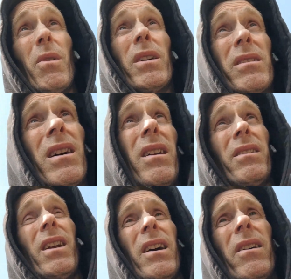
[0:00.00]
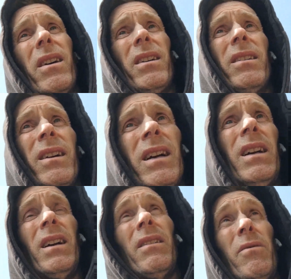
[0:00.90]
my son, if
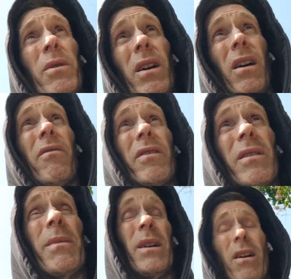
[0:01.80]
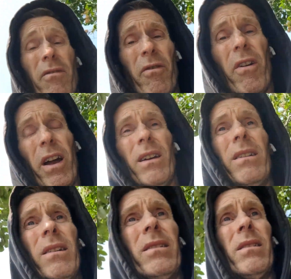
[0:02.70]
you want to go for something, go for it.
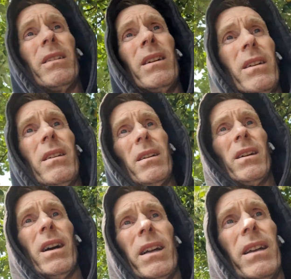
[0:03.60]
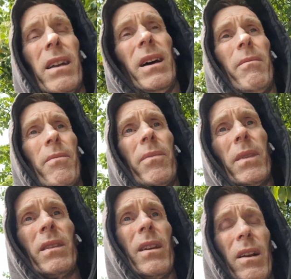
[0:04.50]
And
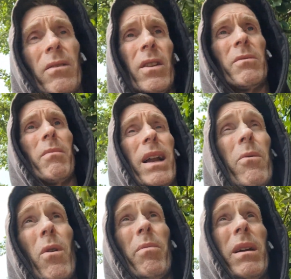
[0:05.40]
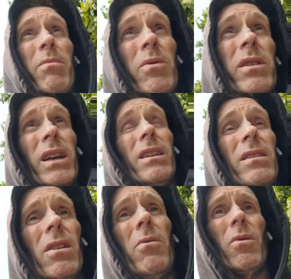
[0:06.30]
it doesn't matter what people say
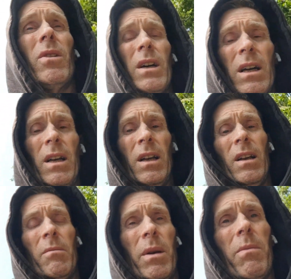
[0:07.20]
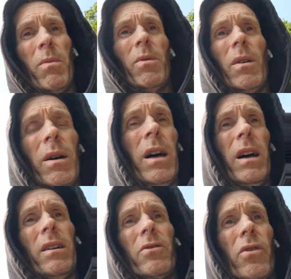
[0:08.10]
to you, or people will
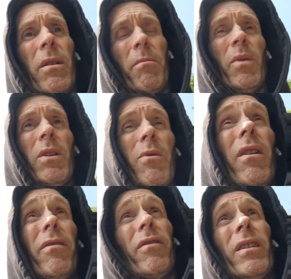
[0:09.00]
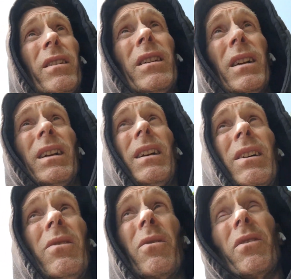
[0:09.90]
try and put you off
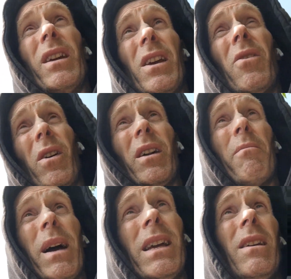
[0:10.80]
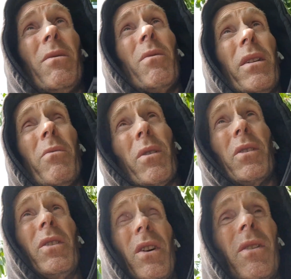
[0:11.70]
or think you're not going to make what you
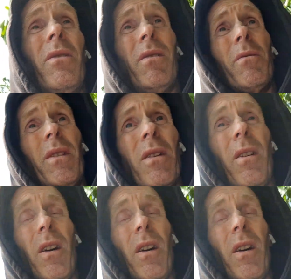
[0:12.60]
want to do with your